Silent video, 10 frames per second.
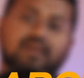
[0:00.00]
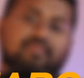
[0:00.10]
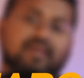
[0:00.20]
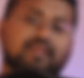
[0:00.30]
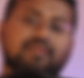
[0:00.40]

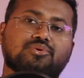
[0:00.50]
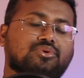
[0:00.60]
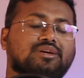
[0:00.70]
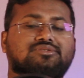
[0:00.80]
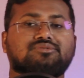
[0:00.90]
Then you
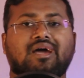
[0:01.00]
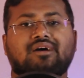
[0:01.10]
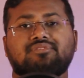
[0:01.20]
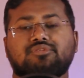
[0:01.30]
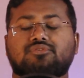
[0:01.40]
need to
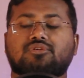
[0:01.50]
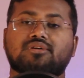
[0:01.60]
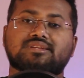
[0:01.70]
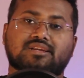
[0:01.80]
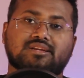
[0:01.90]
have your
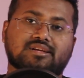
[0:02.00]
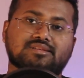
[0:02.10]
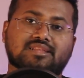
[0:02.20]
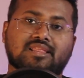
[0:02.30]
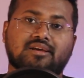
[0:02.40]
contact
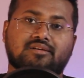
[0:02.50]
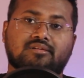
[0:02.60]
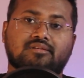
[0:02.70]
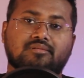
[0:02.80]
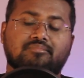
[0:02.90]
details clear.